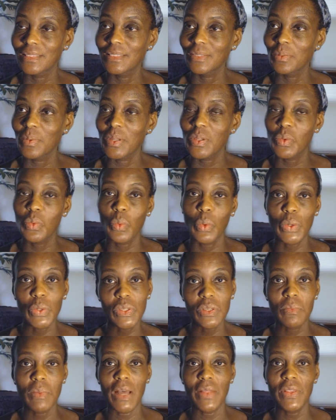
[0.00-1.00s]
what's
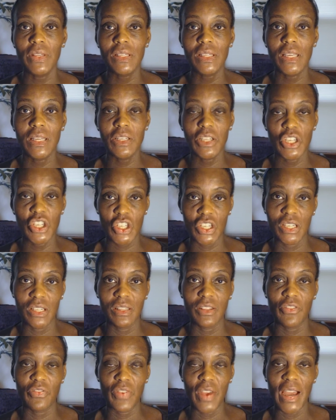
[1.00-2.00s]
worse about this
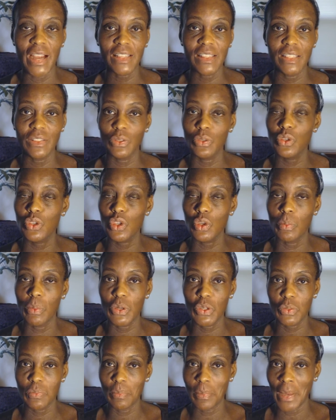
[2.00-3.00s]
condition, the fact that there's so
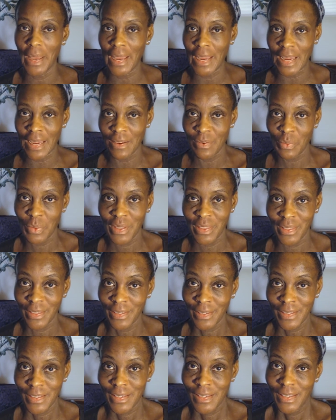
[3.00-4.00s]
much pain with
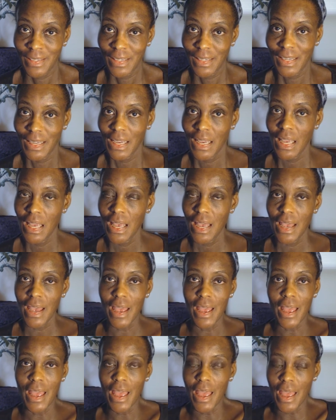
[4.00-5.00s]
it,
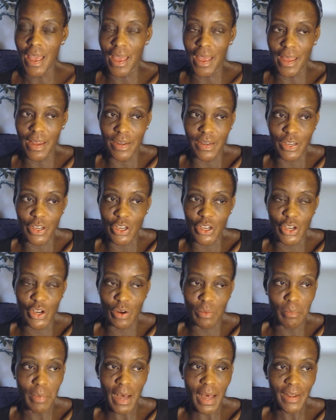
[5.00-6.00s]
and
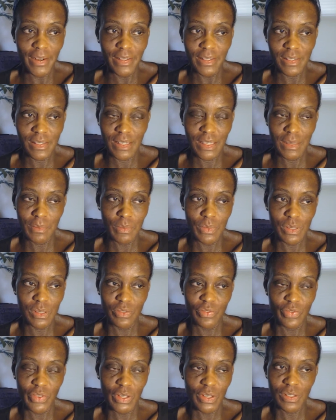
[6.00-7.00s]
your body seems
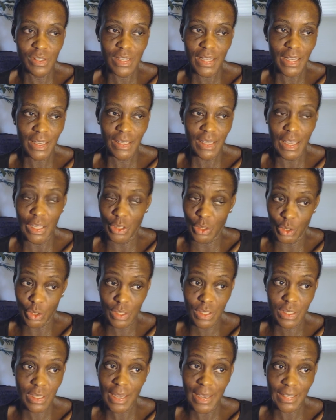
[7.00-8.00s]
and feels like and
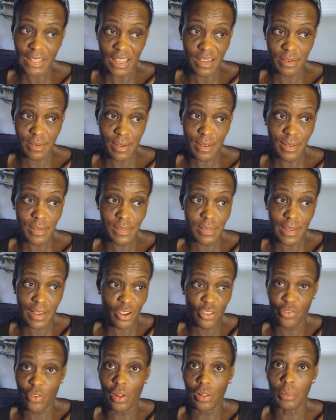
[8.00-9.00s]
looks like and does
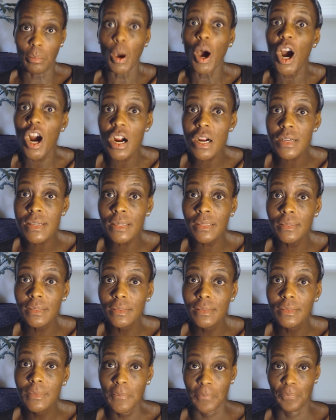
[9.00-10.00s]
like fall apart,
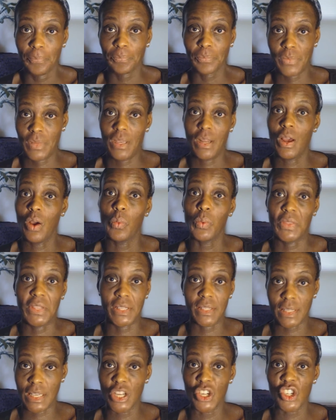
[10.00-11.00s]
with the
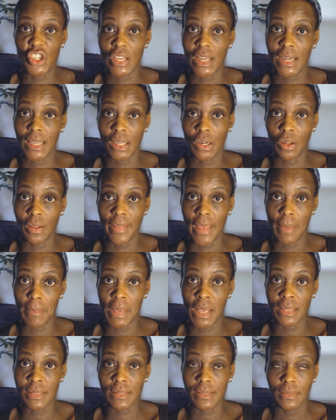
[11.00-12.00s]
skin shedding and all that
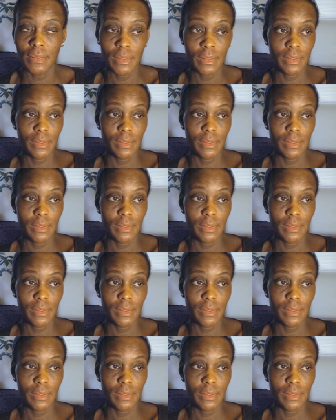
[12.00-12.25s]
mess.